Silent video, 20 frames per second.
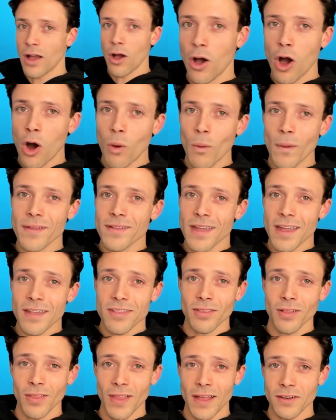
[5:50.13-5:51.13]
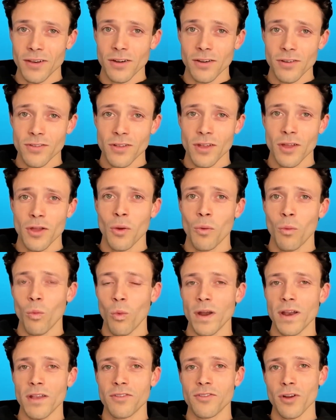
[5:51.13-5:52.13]
Always ask the lenders,
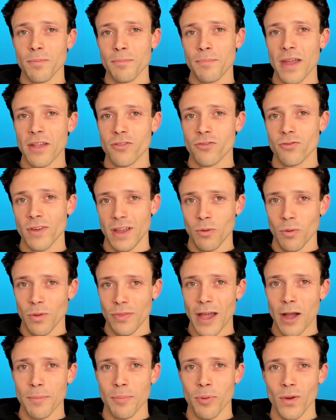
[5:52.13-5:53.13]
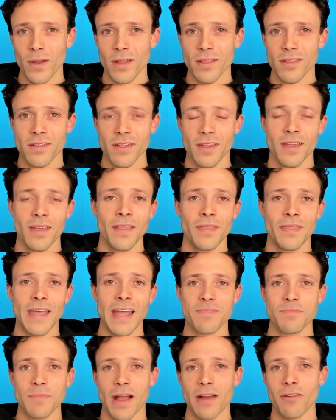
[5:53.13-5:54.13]
what is your best rate without points?
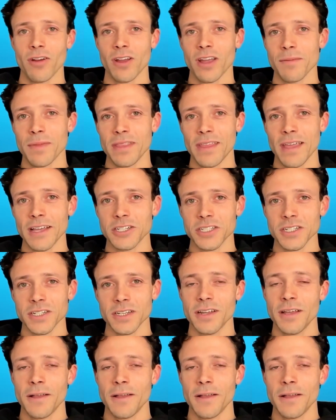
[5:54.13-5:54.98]
That's my recommendation.